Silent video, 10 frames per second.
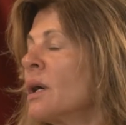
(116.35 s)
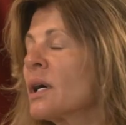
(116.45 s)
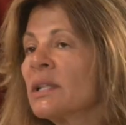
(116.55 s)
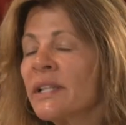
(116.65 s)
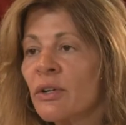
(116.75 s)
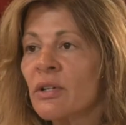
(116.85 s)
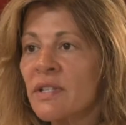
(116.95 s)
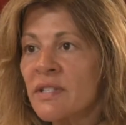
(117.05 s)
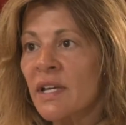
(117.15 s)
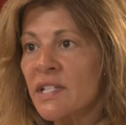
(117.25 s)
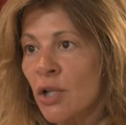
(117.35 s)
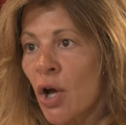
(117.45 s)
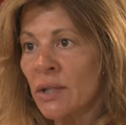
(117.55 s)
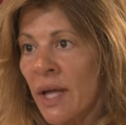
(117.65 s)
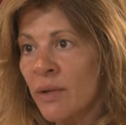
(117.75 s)
A clear, concise
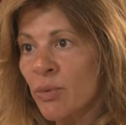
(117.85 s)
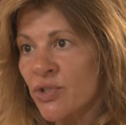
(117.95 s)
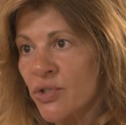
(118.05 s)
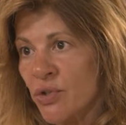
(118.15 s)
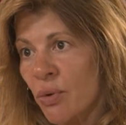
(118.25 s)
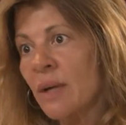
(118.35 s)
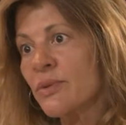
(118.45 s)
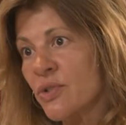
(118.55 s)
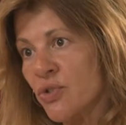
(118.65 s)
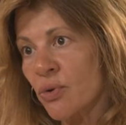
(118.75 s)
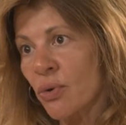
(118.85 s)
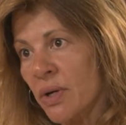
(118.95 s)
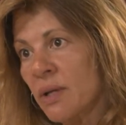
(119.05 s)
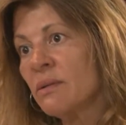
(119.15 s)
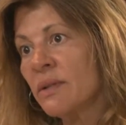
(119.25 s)
log line which describes the
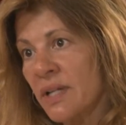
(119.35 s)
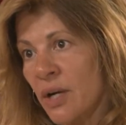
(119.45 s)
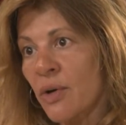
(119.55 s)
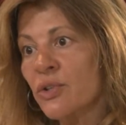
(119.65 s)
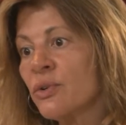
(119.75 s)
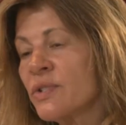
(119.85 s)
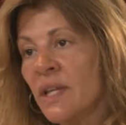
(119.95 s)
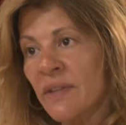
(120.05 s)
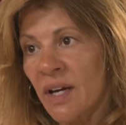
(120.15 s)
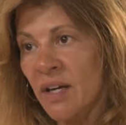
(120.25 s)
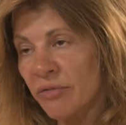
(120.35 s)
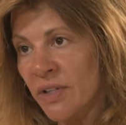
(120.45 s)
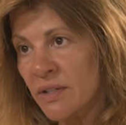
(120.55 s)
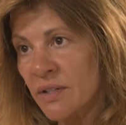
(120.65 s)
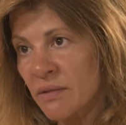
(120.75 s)
story, characters, and the
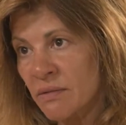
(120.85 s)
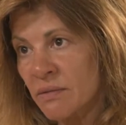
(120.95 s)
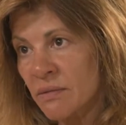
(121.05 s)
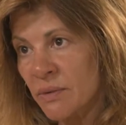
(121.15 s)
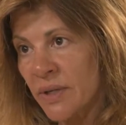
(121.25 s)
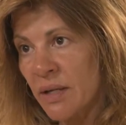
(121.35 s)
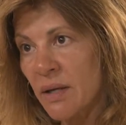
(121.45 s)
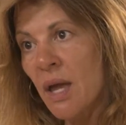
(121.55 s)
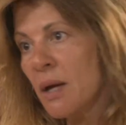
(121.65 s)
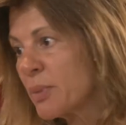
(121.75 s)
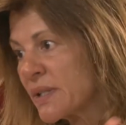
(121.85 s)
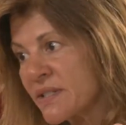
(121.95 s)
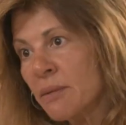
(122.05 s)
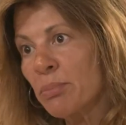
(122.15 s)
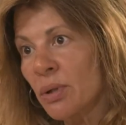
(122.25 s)
conflict. Okay? But
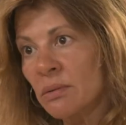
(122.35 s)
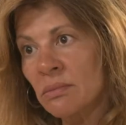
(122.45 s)
simple,